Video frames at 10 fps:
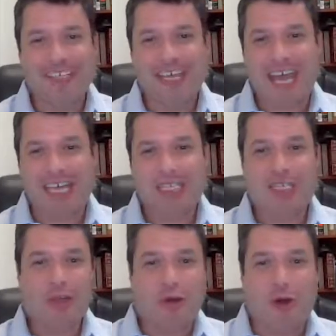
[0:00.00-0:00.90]
that actually
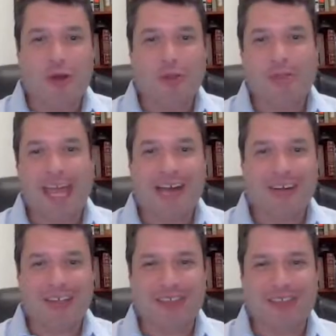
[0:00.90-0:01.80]
know all the
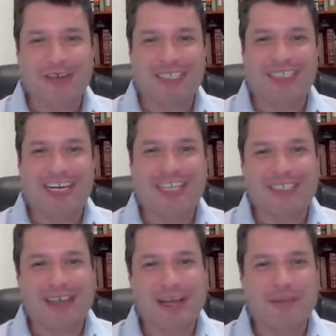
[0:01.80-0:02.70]
background stories that I
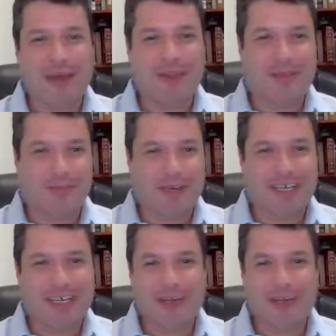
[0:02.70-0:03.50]
talk about in the book,